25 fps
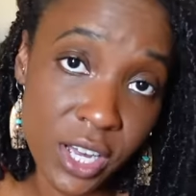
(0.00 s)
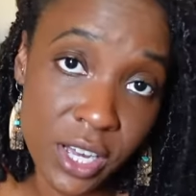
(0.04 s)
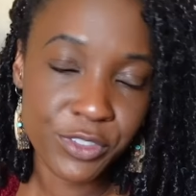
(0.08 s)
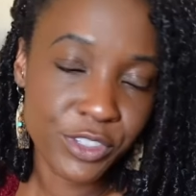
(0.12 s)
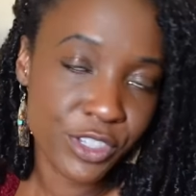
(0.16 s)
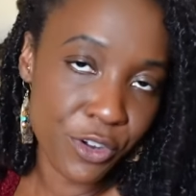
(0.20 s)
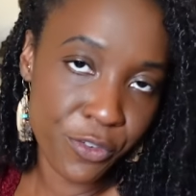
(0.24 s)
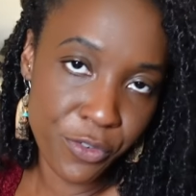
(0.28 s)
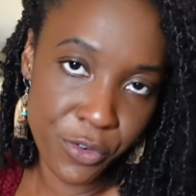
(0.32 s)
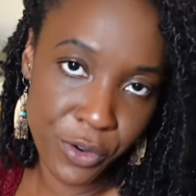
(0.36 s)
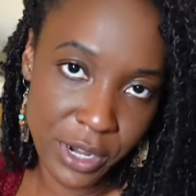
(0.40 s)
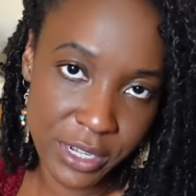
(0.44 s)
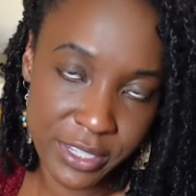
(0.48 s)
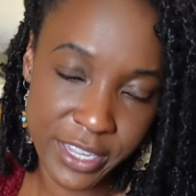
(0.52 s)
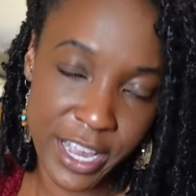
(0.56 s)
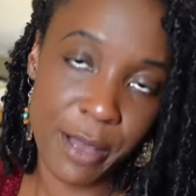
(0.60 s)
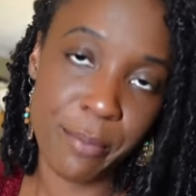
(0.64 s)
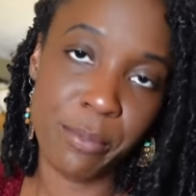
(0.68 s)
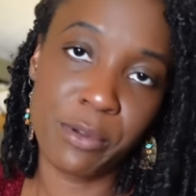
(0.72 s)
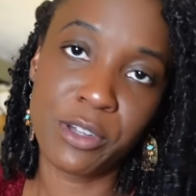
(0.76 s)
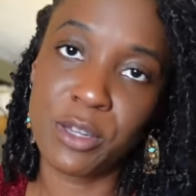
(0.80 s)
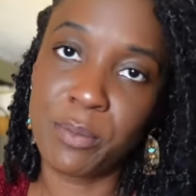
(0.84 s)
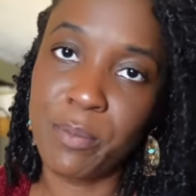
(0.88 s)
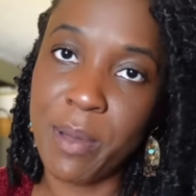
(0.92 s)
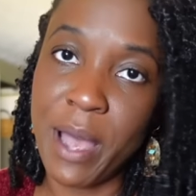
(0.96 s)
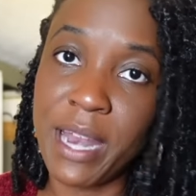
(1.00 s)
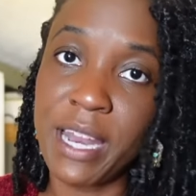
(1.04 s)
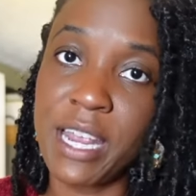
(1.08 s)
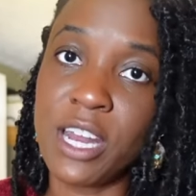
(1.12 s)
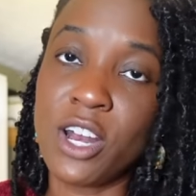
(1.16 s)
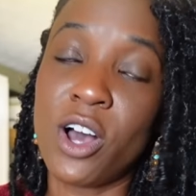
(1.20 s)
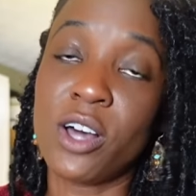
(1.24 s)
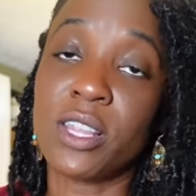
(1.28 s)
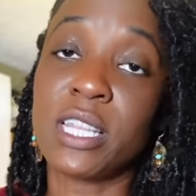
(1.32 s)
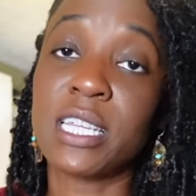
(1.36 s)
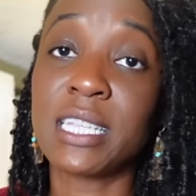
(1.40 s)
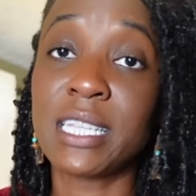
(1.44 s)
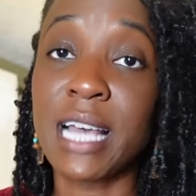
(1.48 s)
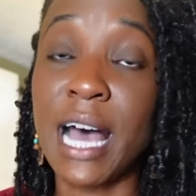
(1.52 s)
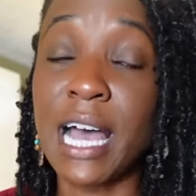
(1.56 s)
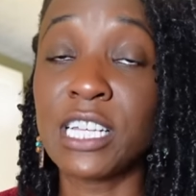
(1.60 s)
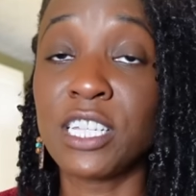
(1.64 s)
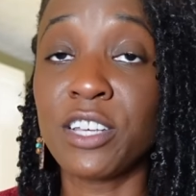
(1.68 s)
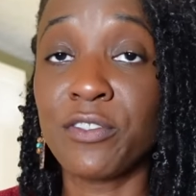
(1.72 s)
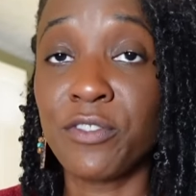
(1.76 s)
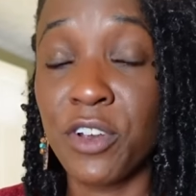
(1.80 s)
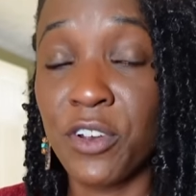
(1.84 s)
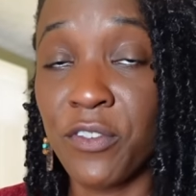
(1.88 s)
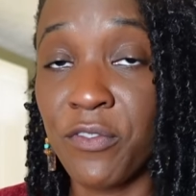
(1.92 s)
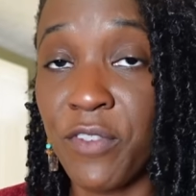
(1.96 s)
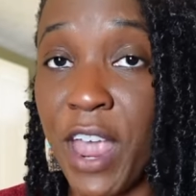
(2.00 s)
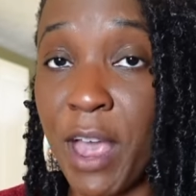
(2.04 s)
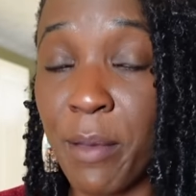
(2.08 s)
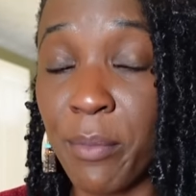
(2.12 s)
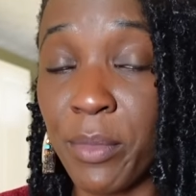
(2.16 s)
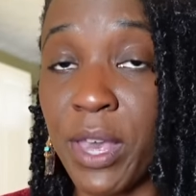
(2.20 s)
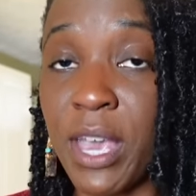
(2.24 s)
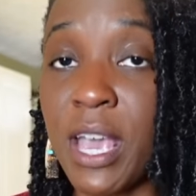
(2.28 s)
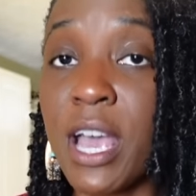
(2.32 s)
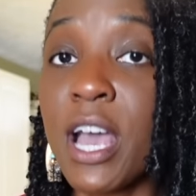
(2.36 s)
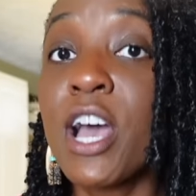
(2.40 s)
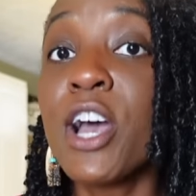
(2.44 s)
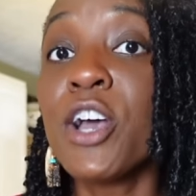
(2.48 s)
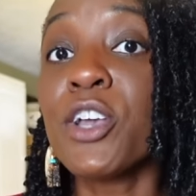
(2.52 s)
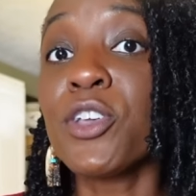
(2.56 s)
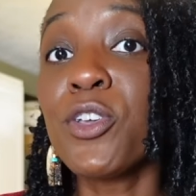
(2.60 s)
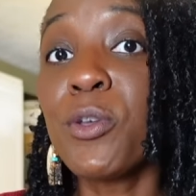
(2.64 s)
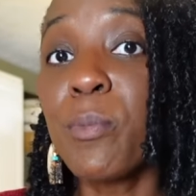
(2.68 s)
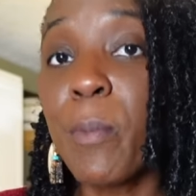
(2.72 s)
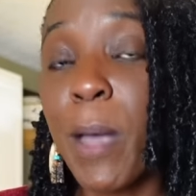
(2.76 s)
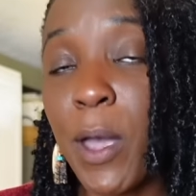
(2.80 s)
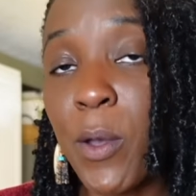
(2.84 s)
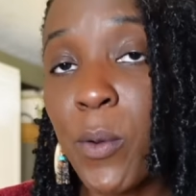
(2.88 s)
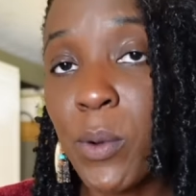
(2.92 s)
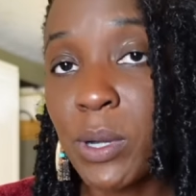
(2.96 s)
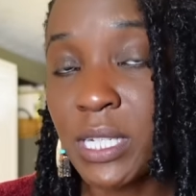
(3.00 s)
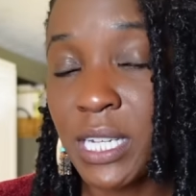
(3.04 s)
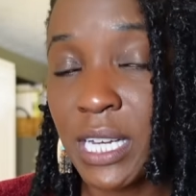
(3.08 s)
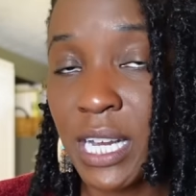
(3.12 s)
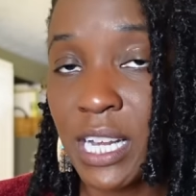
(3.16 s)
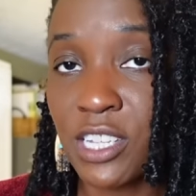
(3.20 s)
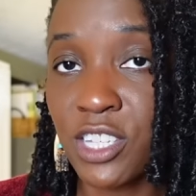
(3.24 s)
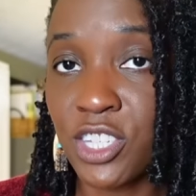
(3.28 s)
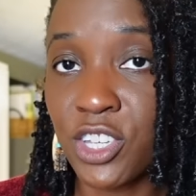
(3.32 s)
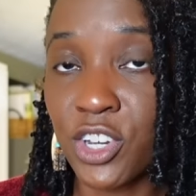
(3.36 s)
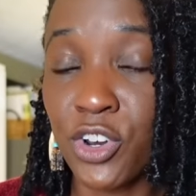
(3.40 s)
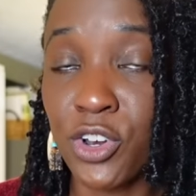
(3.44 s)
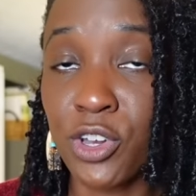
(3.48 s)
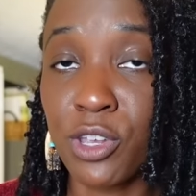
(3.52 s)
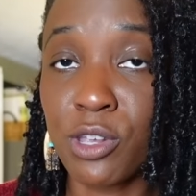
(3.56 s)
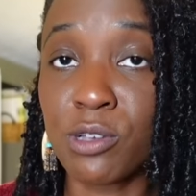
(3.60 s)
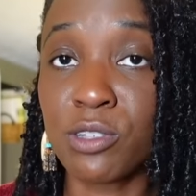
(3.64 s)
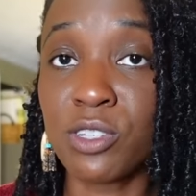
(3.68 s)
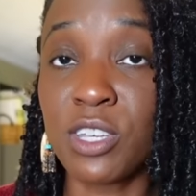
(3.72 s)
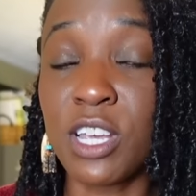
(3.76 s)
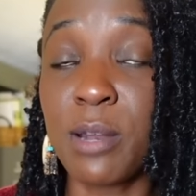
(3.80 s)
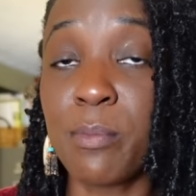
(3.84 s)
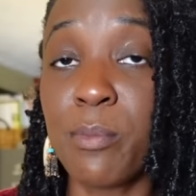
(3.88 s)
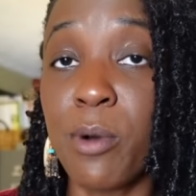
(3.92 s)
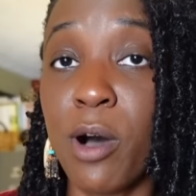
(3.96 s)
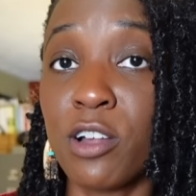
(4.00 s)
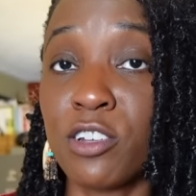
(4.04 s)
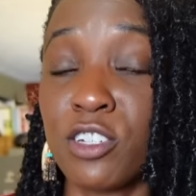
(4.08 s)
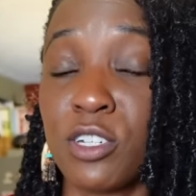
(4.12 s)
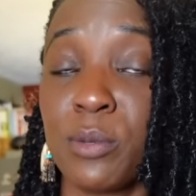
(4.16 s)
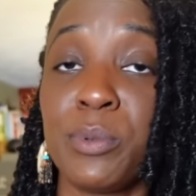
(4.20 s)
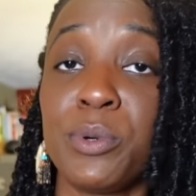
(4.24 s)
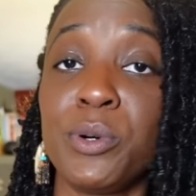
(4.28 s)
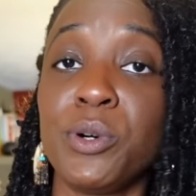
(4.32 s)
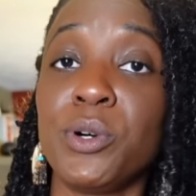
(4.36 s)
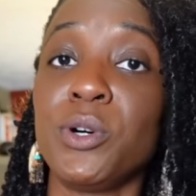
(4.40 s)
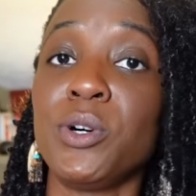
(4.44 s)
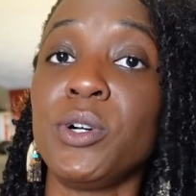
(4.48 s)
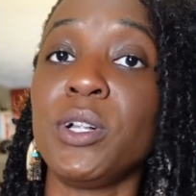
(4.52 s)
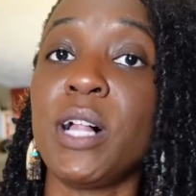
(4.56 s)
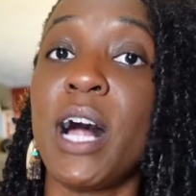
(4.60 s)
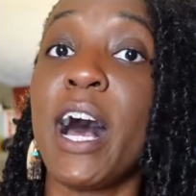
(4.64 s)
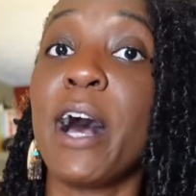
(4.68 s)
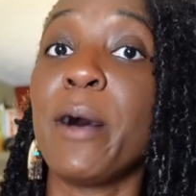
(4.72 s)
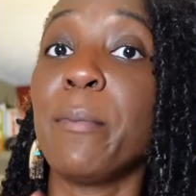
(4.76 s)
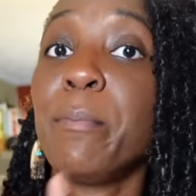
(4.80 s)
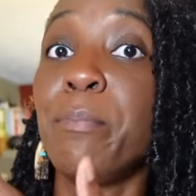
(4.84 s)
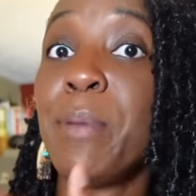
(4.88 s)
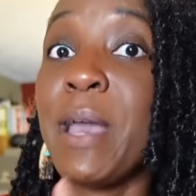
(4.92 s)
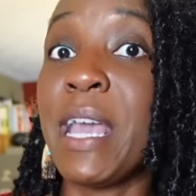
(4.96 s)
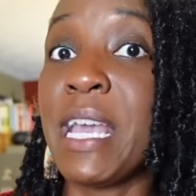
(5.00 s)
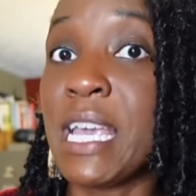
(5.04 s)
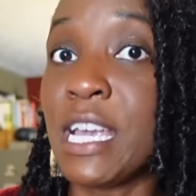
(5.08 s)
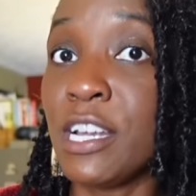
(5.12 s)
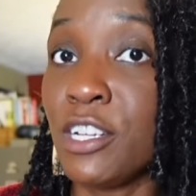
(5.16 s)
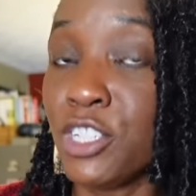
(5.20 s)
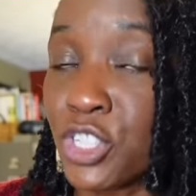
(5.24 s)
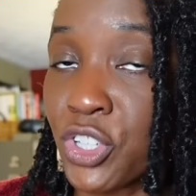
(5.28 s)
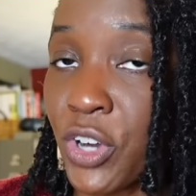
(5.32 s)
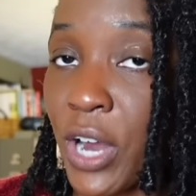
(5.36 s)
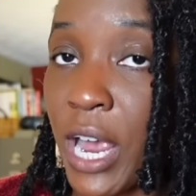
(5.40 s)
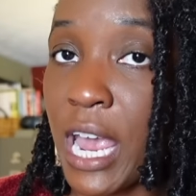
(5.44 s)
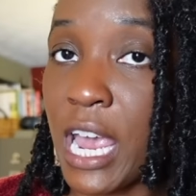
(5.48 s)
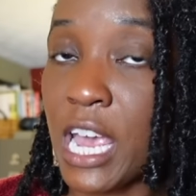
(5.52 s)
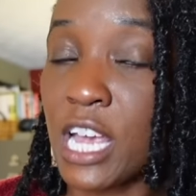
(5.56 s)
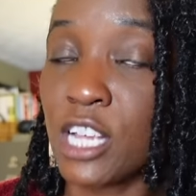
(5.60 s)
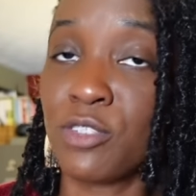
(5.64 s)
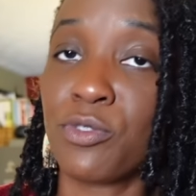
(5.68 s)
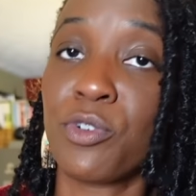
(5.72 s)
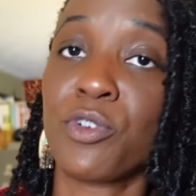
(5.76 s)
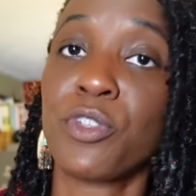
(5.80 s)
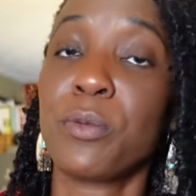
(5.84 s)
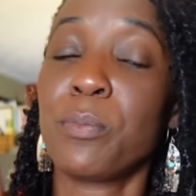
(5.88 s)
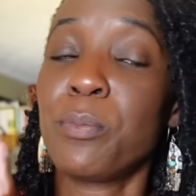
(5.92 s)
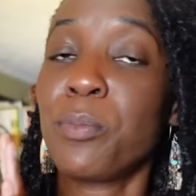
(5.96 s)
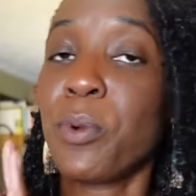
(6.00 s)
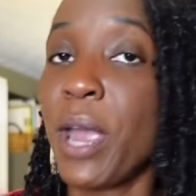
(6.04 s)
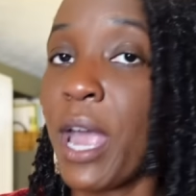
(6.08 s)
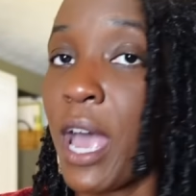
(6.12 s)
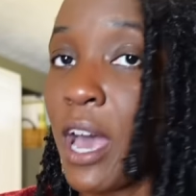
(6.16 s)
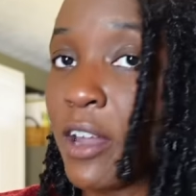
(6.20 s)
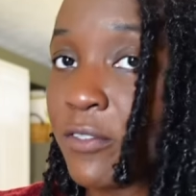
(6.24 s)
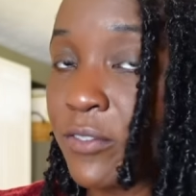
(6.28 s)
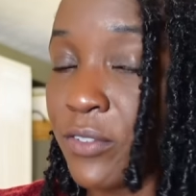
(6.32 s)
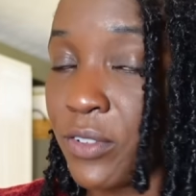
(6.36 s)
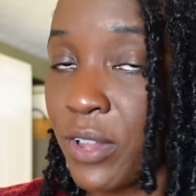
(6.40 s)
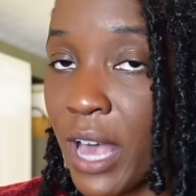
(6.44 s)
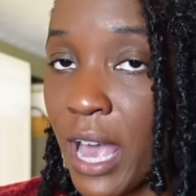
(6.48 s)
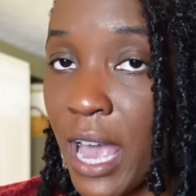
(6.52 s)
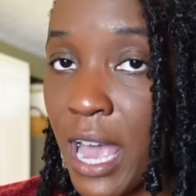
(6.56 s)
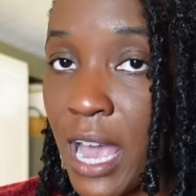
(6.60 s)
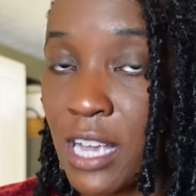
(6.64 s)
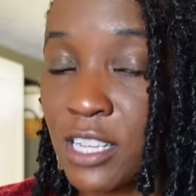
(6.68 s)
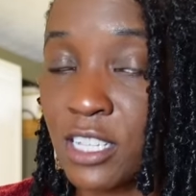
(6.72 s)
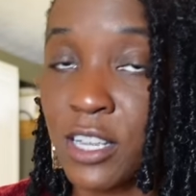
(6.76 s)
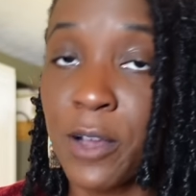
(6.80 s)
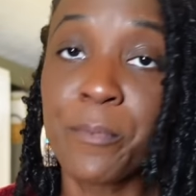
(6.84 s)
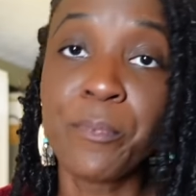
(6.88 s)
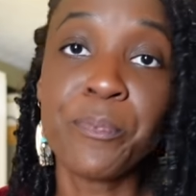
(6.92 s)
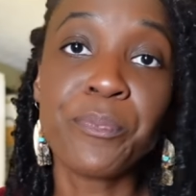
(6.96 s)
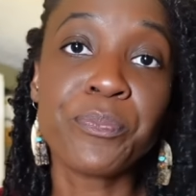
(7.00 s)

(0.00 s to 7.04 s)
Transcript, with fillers: So for example, depending on the size of your family, you may want to consider using multiple uh, baking trays for the bran flakes